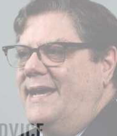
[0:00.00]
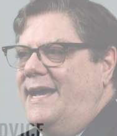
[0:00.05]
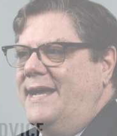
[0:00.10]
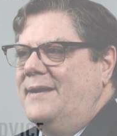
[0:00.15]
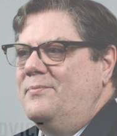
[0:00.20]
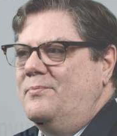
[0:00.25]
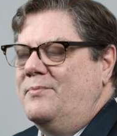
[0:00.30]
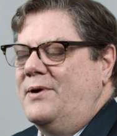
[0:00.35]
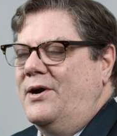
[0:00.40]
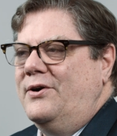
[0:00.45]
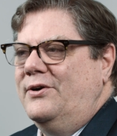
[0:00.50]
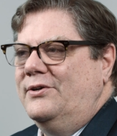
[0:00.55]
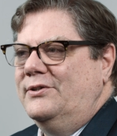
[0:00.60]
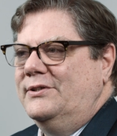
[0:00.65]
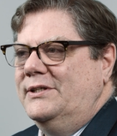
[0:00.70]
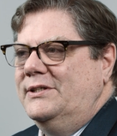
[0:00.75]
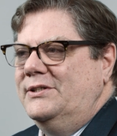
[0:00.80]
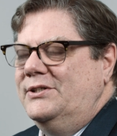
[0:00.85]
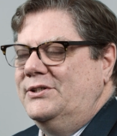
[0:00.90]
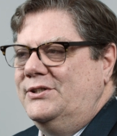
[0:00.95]
at Merrill
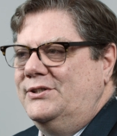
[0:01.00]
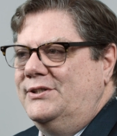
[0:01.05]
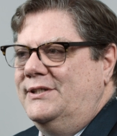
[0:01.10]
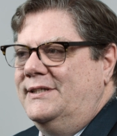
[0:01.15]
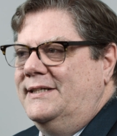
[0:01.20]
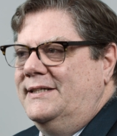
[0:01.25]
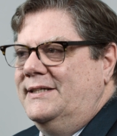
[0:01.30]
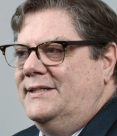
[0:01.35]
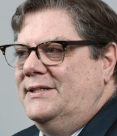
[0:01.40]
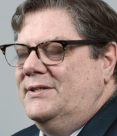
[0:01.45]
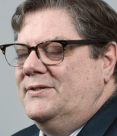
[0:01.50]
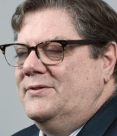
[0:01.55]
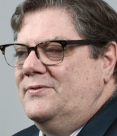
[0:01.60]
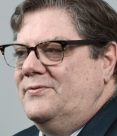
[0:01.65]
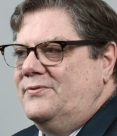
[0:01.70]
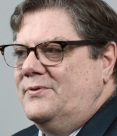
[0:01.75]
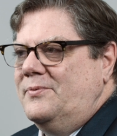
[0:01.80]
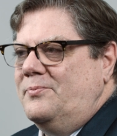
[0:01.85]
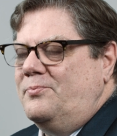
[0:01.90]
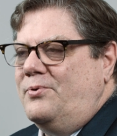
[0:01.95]
Lynch
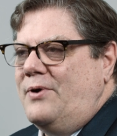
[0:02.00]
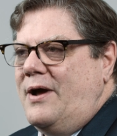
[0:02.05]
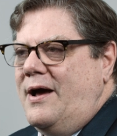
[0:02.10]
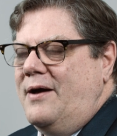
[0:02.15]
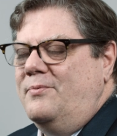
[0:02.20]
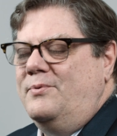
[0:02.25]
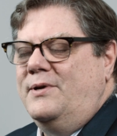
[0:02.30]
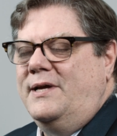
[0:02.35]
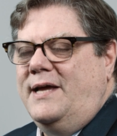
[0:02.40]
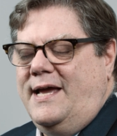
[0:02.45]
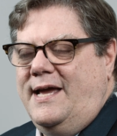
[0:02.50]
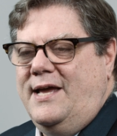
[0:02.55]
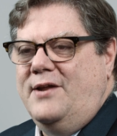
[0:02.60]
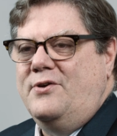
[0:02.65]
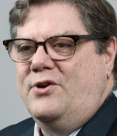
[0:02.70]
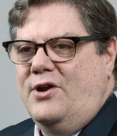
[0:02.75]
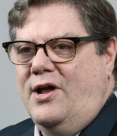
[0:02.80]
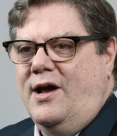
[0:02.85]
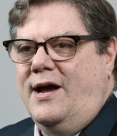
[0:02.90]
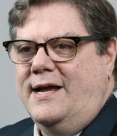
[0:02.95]
for probably 8
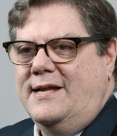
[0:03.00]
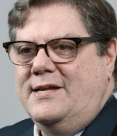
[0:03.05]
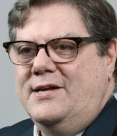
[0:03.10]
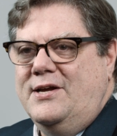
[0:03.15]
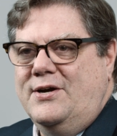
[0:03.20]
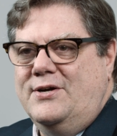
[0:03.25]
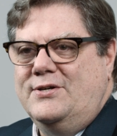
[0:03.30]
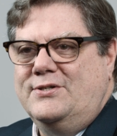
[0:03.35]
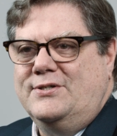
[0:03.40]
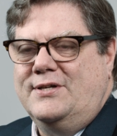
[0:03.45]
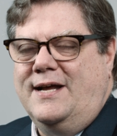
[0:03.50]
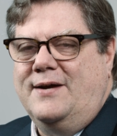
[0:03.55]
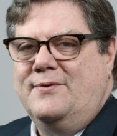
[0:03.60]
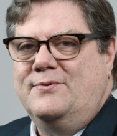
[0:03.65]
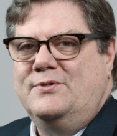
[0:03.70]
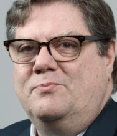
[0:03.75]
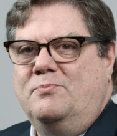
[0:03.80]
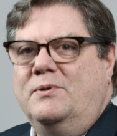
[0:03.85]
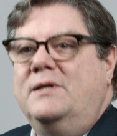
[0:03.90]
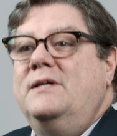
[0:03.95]
or 9 years, and I
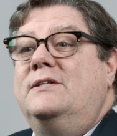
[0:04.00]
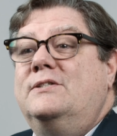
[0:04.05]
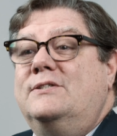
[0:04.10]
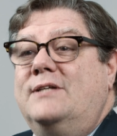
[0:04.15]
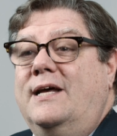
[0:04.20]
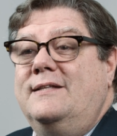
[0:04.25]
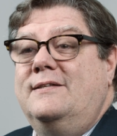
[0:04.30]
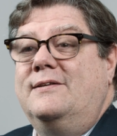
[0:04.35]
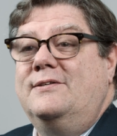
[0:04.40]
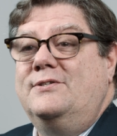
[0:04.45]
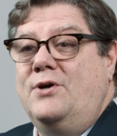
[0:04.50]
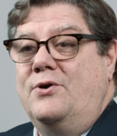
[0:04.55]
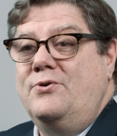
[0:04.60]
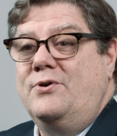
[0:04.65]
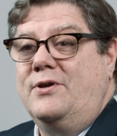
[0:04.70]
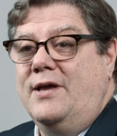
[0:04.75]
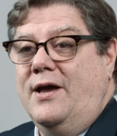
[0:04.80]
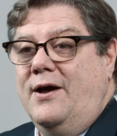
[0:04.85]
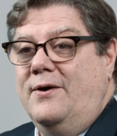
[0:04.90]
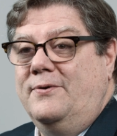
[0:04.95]
was being sent to
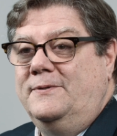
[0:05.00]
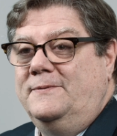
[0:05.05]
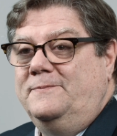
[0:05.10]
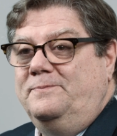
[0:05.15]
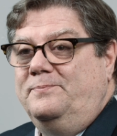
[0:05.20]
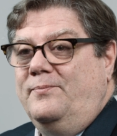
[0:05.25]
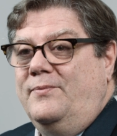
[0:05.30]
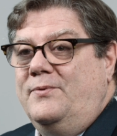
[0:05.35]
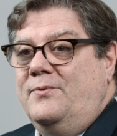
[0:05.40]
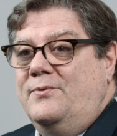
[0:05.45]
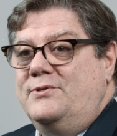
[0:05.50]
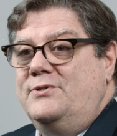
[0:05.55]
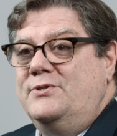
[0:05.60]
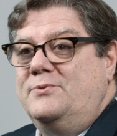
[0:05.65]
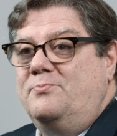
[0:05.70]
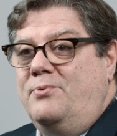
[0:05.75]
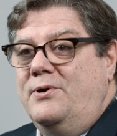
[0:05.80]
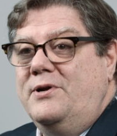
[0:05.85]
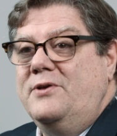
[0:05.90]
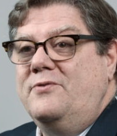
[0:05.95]
Tokyo, which is
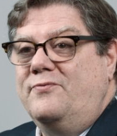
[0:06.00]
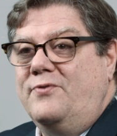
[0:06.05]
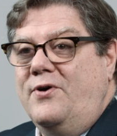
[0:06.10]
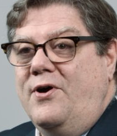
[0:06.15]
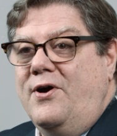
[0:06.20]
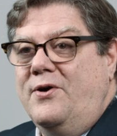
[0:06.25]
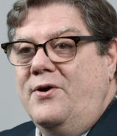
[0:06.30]
pretty far